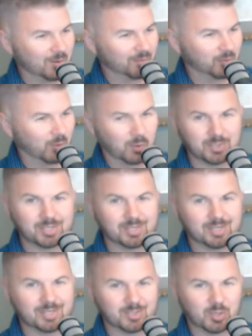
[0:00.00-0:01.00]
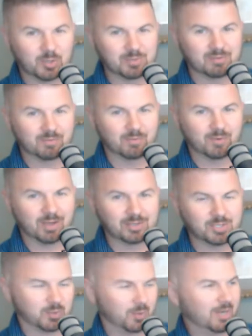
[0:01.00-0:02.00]
of course, in terms of
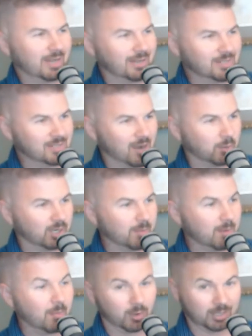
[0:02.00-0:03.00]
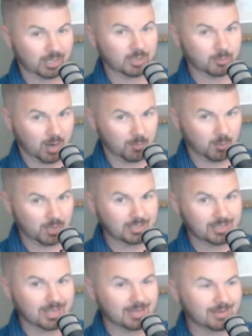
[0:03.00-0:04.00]
screening, is how we're gonna be marketing the property
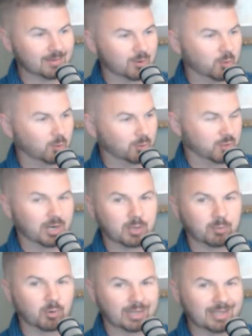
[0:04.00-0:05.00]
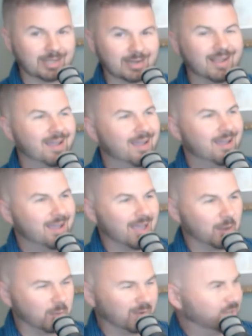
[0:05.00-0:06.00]
and who we're trying to bring in.
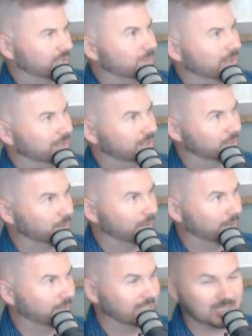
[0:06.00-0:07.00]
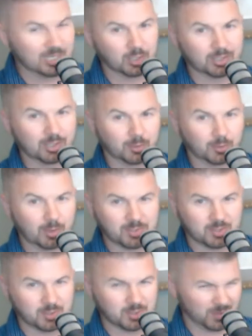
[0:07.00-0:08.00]
And we've talked about this in greater detail in another
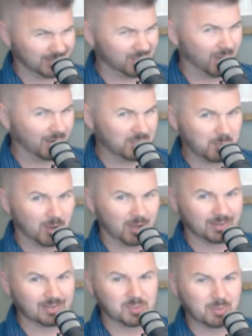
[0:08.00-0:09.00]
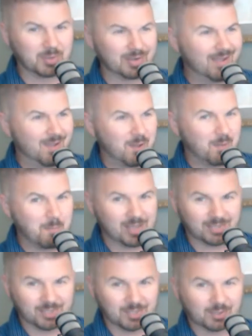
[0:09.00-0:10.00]
episode, so I'll touch upon this. But
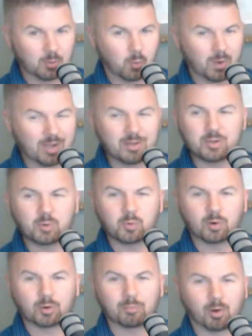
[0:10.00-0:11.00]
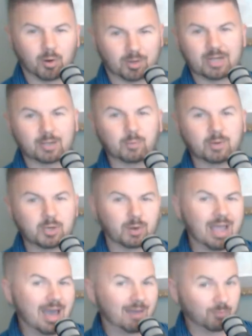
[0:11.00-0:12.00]
basically, when you are marketing, when
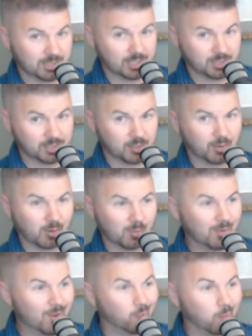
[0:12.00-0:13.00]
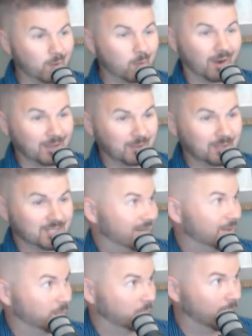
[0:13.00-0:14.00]
you're advertising your home, we want you to
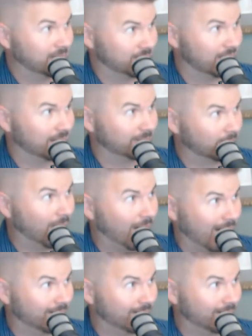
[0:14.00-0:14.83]
stay on the right side of the law.